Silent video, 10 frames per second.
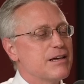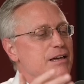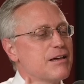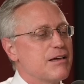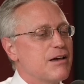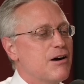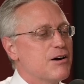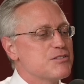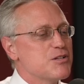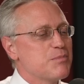
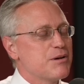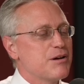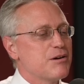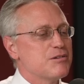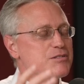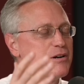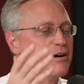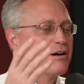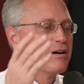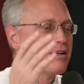our superheroes
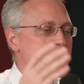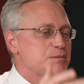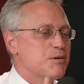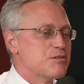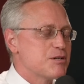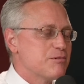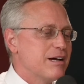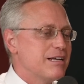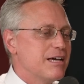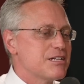are exposed to
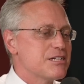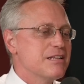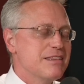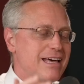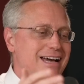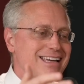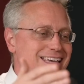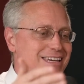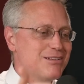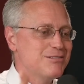radiation. That
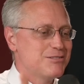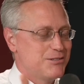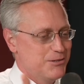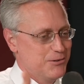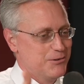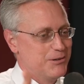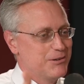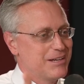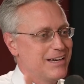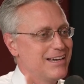kills you,
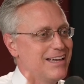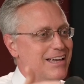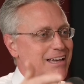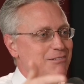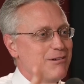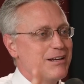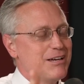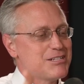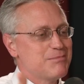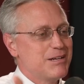okay?
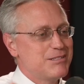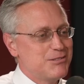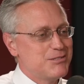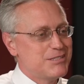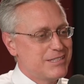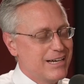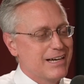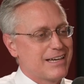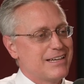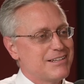Radiation makes you
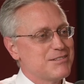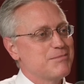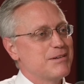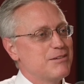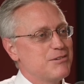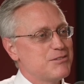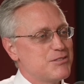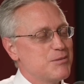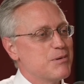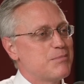sick. It doesn't give you
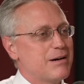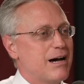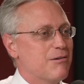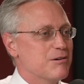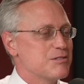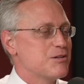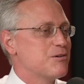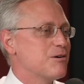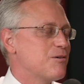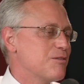superpowers, you know,
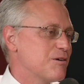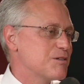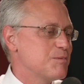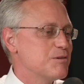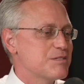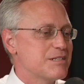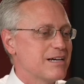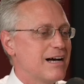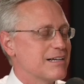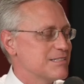or they're exposed to
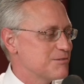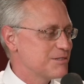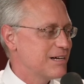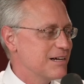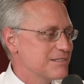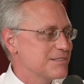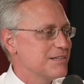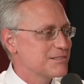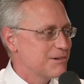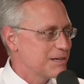toxins. Well, toxins,
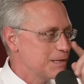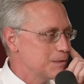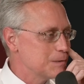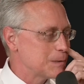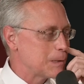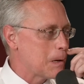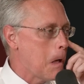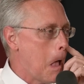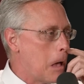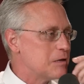like what kills you, you know?
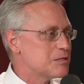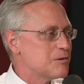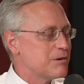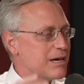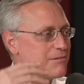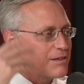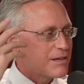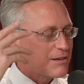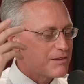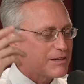So we have
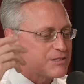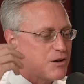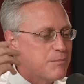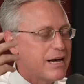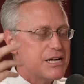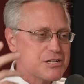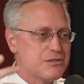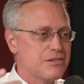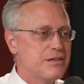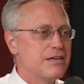it's all
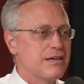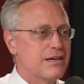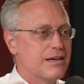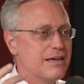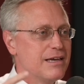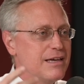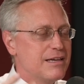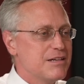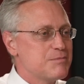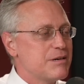magical thinking
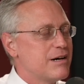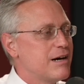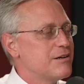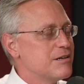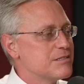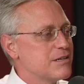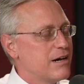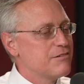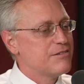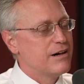is behind our
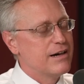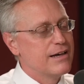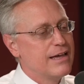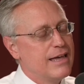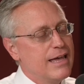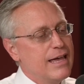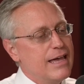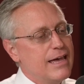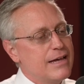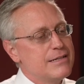sci-fi.
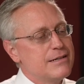And